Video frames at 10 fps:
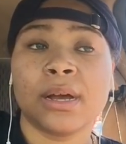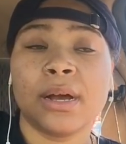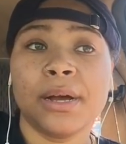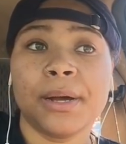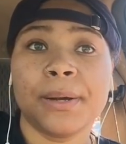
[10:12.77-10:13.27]

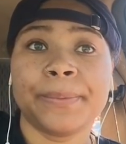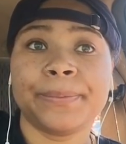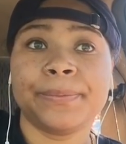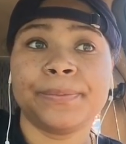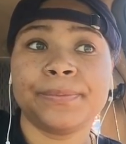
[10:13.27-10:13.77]

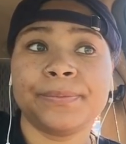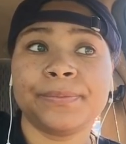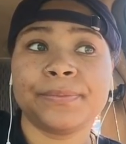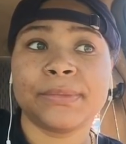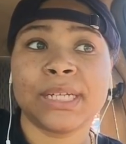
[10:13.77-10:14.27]

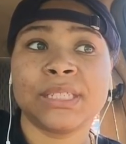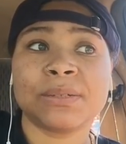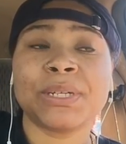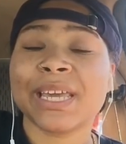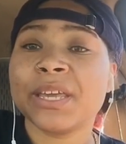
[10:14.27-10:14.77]

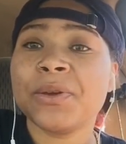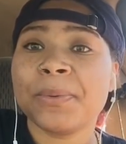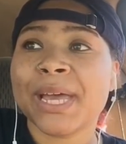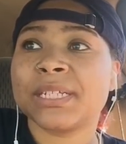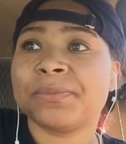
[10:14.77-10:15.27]
But can you
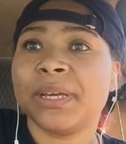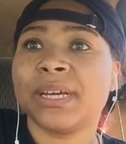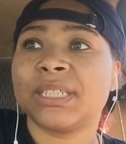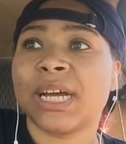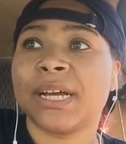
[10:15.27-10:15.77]
imagine
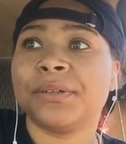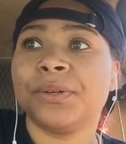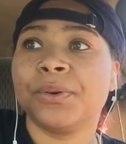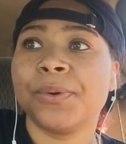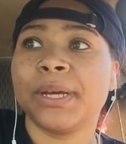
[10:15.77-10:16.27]
being a
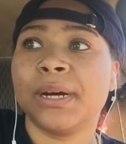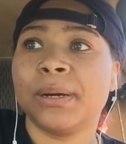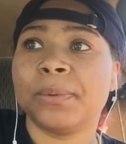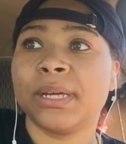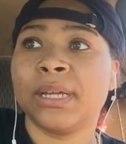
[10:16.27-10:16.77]
child growing
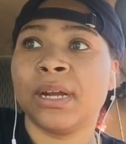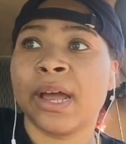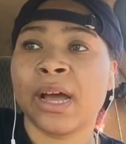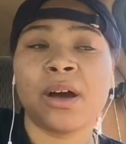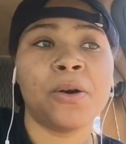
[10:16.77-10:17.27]
up in
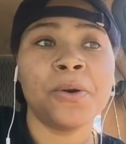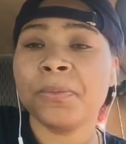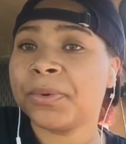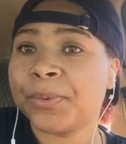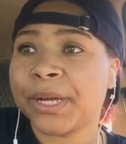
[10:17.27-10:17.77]
a
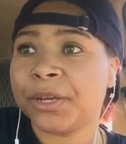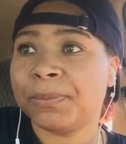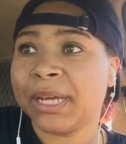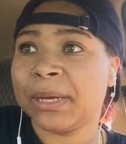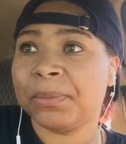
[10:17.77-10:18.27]
home where you're
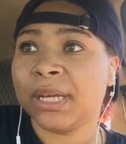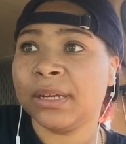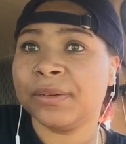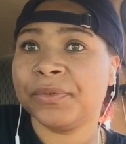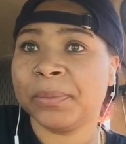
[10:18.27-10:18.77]
being
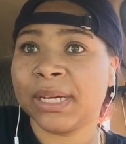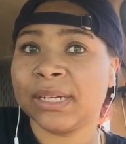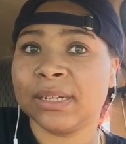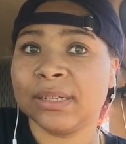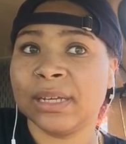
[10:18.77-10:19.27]
beat for
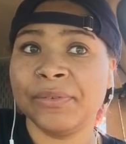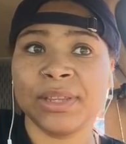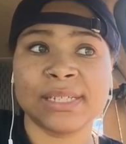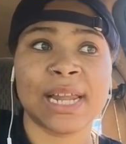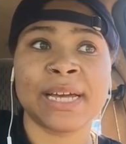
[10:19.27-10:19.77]
being
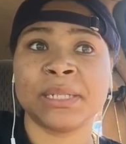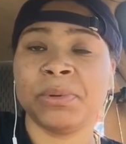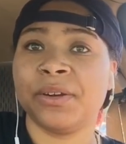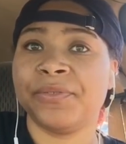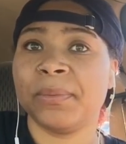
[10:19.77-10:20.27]
even the slightest
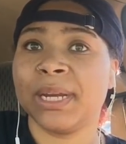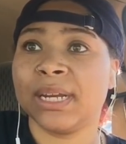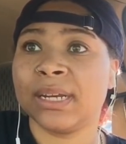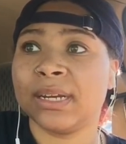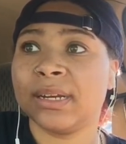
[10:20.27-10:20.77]
bit
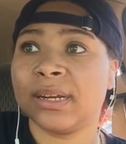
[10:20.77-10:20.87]
effeminate,